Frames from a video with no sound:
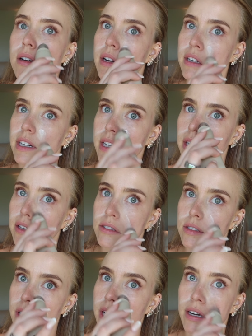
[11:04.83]
I did it
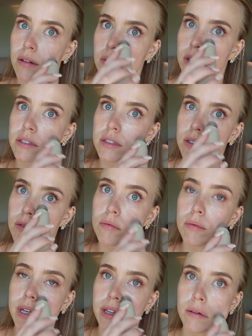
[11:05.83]
yesterday and it worked
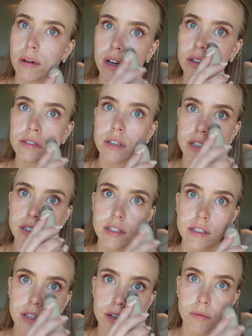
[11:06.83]
really well. So this
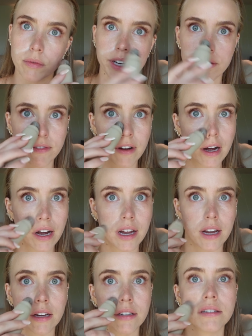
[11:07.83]
is the
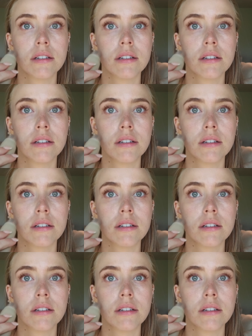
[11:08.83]
Refi.